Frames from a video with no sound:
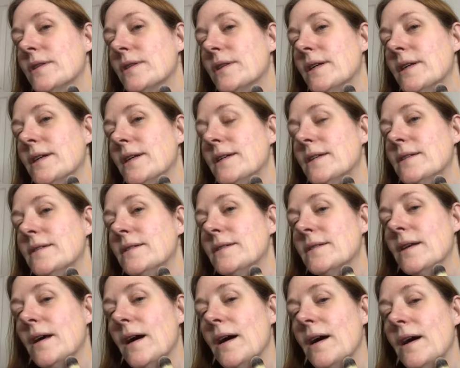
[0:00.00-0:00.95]
The
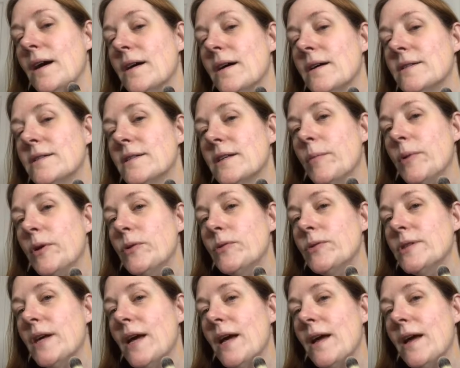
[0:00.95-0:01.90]

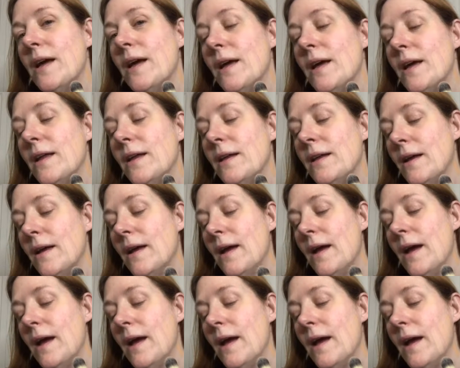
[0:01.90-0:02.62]
NW10